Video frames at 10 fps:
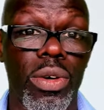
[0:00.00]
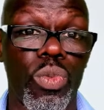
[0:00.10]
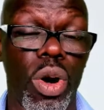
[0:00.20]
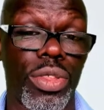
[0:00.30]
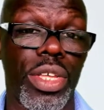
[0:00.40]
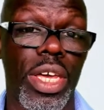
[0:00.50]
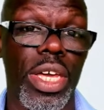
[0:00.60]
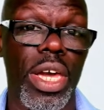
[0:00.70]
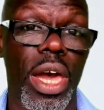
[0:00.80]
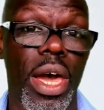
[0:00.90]
What
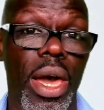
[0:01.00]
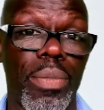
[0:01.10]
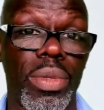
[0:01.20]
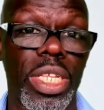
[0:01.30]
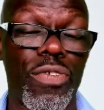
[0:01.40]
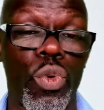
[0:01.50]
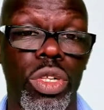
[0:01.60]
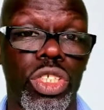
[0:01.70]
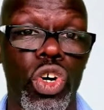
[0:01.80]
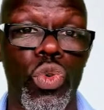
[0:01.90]
the liver will
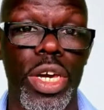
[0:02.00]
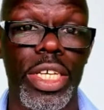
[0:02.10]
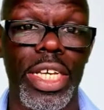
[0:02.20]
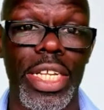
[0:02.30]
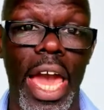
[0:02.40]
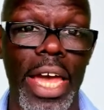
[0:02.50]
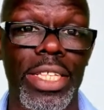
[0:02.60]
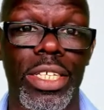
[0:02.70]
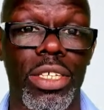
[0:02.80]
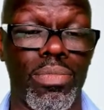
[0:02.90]
do is
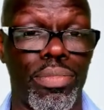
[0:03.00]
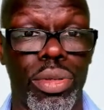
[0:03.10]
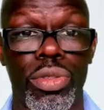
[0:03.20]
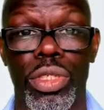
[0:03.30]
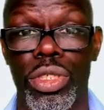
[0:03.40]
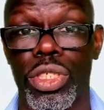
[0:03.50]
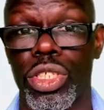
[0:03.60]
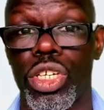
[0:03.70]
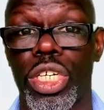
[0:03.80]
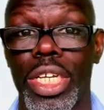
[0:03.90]
enhance blood
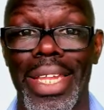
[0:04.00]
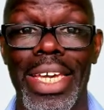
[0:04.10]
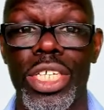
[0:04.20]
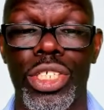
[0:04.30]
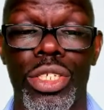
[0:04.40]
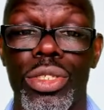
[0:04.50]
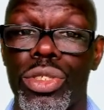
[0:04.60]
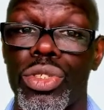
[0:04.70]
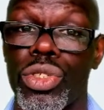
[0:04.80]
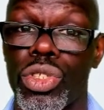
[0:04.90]
circulation
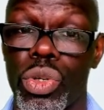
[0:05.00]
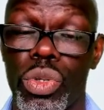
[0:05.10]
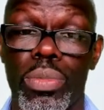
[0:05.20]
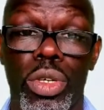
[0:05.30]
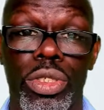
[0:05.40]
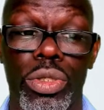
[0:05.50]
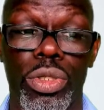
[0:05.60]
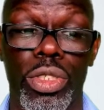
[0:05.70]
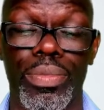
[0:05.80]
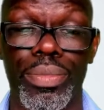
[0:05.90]
to the
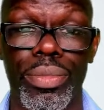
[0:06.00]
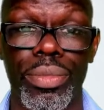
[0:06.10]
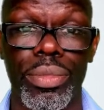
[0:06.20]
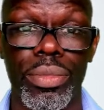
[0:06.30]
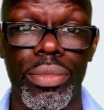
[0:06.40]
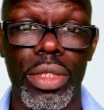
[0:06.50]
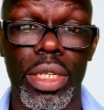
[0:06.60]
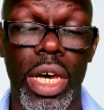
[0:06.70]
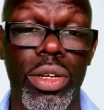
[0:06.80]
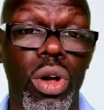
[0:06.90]
muscles
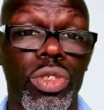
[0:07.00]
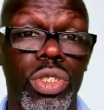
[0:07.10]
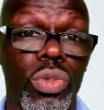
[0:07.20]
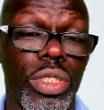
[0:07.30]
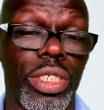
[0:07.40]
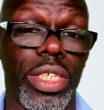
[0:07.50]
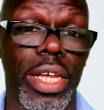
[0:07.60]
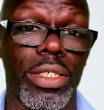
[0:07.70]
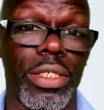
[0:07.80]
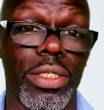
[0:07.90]
and also to the
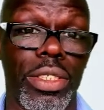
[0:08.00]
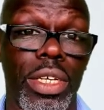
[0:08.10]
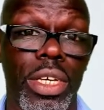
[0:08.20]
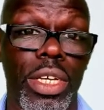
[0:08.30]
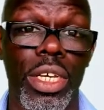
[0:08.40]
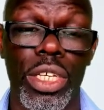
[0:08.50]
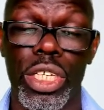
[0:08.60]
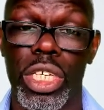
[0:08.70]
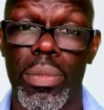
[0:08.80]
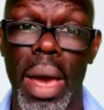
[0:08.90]
tendons.
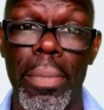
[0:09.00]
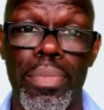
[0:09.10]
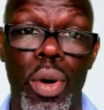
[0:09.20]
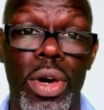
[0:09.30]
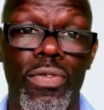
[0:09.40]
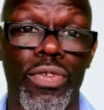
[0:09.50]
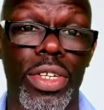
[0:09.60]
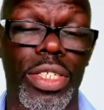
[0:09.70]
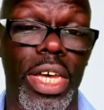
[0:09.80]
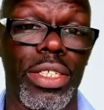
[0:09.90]
Your command point for the
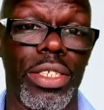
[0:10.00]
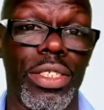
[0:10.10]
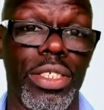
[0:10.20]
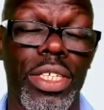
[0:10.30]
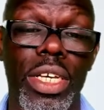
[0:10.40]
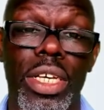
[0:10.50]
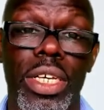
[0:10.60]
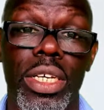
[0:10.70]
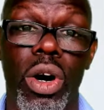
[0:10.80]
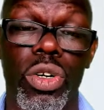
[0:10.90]
tendons,
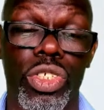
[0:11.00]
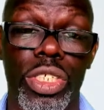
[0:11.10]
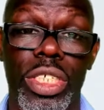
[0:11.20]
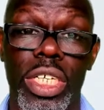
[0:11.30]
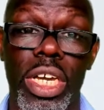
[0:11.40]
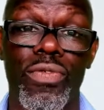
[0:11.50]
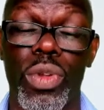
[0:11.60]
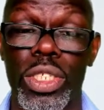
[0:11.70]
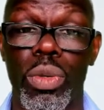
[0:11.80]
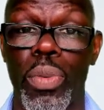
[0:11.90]
or should I say your
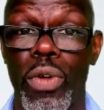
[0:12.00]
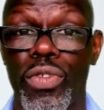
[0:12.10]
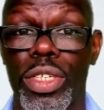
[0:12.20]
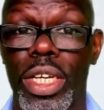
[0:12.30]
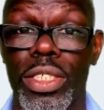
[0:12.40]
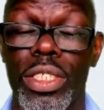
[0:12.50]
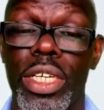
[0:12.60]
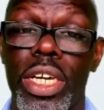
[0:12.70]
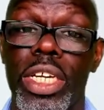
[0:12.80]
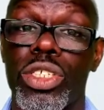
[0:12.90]
influential point for the tendons,
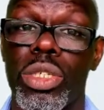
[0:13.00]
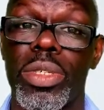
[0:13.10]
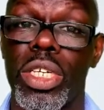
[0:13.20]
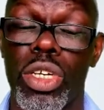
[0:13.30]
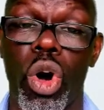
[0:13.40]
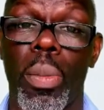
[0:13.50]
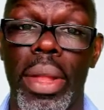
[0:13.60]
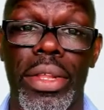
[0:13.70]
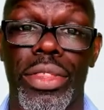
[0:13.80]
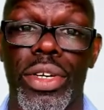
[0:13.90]
is going to be your
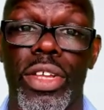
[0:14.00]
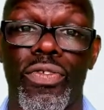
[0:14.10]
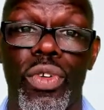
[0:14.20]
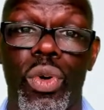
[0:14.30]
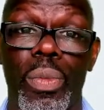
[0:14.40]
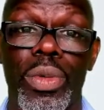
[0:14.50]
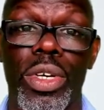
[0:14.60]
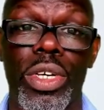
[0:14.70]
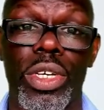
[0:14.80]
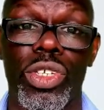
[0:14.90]
gallbladder 34.
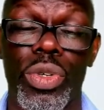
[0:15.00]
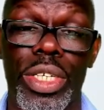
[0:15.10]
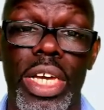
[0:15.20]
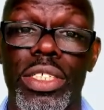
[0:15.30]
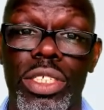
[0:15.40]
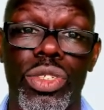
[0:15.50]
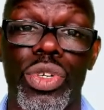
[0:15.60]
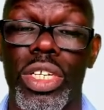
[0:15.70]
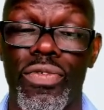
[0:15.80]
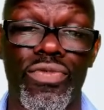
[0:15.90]
So again, you're
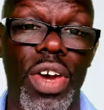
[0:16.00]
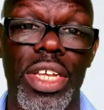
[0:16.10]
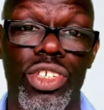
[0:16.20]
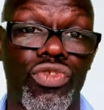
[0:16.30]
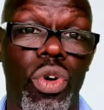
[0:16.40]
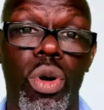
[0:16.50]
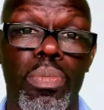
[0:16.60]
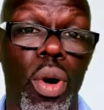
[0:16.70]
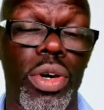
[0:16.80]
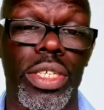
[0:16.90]
looking at very strong
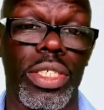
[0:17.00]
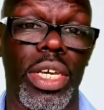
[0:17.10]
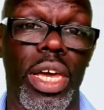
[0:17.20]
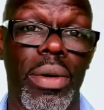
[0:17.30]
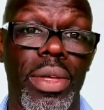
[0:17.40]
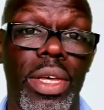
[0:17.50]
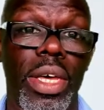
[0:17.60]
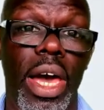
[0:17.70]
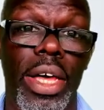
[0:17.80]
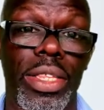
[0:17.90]
points here,
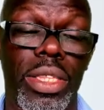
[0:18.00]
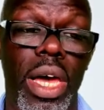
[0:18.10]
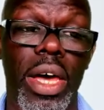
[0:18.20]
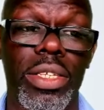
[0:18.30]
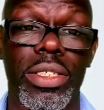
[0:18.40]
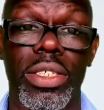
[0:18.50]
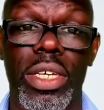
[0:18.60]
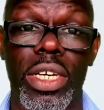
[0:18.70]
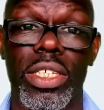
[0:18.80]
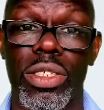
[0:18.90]
and that
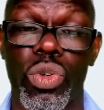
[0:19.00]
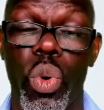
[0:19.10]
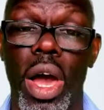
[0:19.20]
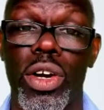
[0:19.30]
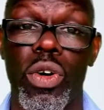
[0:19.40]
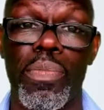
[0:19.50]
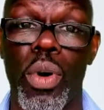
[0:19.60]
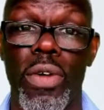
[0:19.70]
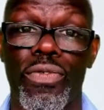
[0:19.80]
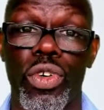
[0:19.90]
is quite a good
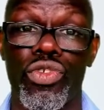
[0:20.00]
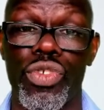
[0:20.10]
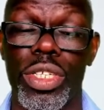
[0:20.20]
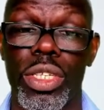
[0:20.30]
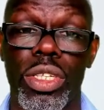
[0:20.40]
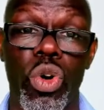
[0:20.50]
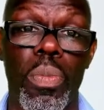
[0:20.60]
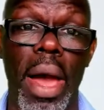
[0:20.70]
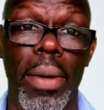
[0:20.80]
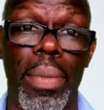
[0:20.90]
point for treating low
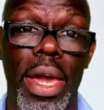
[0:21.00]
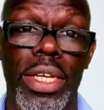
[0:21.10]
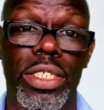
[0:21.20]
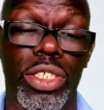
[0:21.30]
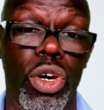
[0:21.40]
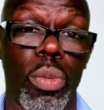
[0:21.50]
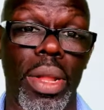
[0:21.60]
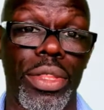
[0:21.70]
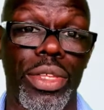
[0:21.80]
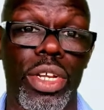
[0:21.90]
back pain, is your
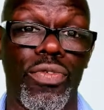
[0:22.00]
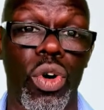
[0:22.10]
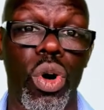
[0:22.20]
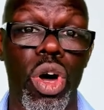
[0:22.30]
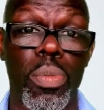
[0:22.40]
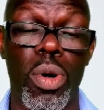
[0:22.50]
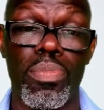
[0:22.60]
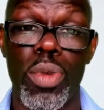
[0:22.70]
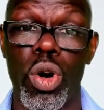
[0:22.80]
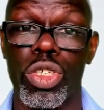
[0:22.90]
gallbladder 34, but
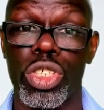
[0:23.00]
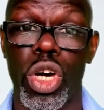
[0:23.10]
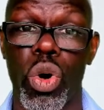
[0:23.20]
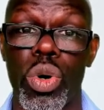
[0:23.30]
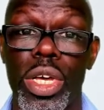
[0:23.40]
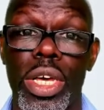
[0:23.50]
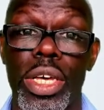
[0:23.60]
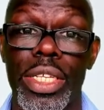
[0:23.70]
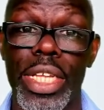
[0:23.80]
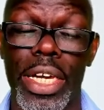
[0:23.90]
more so
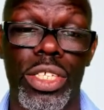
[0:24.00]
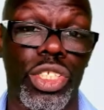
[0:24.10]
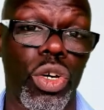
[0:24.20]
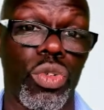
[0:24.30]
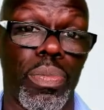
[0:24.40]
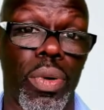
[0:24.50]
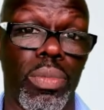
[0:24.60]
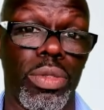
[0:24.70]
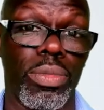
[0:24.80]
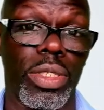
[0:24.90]
neck and shoulder
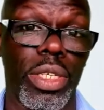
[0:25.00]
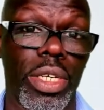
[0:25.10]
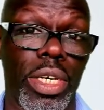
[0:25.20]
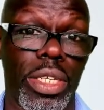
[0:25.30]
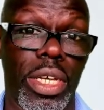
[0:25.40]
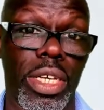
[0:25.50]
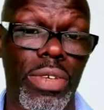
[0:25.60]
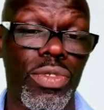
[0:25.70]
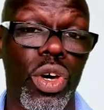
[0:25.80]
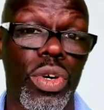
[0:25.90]
problems. And
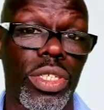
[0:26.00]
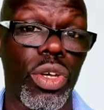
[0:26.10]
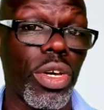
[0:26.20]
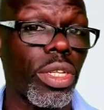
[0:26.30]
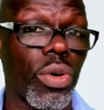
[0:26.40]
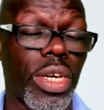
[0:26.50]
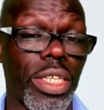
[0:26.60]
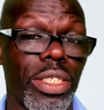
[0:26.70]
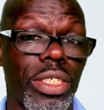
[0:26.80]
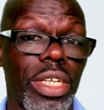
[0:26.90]
even though it's not
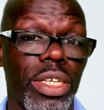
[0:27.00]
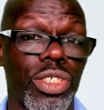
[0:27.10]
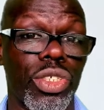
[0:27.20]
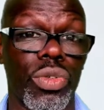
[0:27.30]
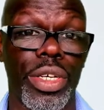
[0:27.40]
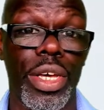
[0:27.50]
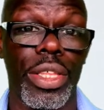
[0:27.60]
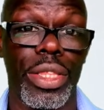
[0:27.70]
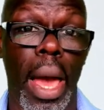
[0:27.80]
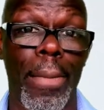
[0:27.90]
located in the neck and shoulder,
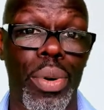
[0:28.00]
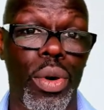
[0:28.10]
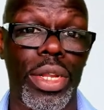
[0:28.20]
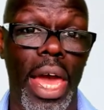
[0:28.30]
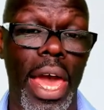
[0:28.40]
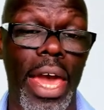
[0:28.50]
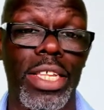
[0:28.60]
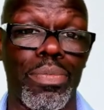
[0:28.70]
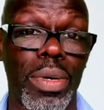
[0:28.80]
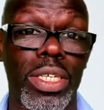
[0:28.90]
that point has
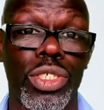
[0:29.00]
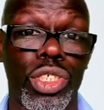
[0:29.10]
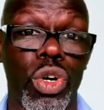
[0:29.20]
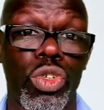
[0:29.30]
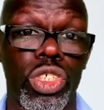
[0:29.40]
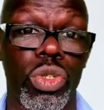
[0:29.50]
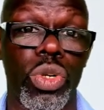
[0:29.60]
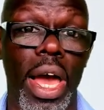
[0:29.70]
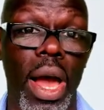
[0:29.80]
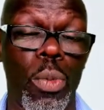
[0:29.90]
been shown to
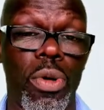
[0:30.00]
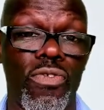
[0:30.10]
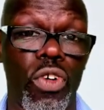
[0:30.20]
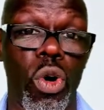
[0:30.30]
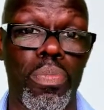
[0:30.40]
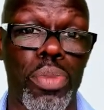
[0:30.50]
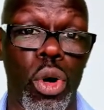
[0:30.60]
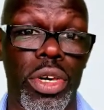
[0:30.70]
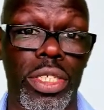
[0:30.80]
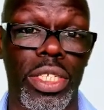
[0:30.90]
outperform
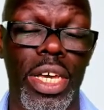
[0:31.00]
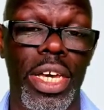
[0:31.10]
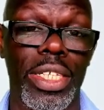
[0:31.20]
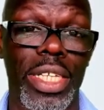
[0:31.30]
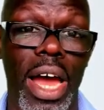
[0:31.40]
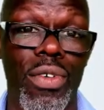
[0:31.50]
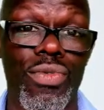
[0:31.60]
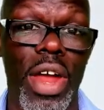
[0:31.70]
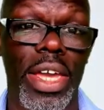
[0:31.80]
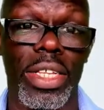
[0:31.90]
points
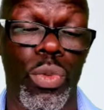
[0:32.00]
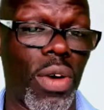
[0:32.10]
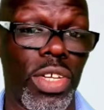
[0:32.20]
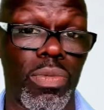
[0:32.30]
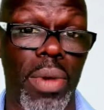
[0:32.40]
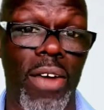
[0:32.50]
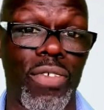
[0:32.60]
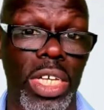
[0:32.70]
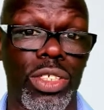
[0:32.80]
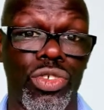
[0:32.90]
directly, whether it's
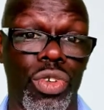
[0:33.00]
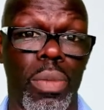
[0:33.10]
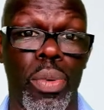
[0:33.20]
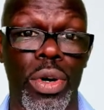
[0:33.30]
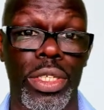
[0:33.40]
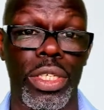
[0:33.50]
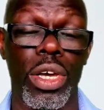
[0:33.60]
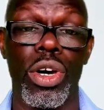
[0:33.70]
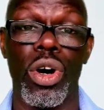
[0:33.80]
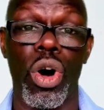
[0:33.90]
myofascial trigger points
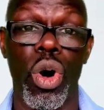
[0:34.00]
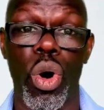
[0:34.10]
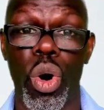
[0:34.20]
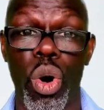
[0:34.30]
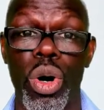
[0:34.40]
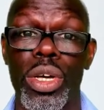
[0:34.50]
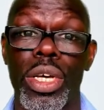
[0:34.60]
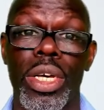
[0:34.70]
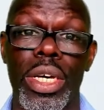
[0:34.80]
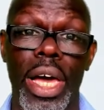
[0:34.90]
or
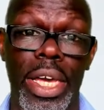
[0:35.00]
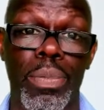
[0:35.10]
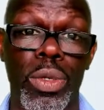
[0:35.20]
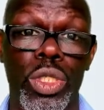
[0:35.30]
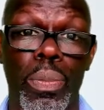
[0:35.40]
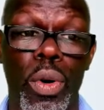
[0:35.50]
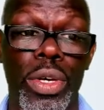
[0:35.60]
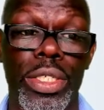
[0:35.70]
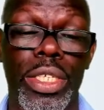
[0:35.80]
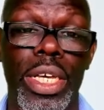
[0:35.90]
acupuncture
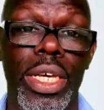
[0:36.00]
points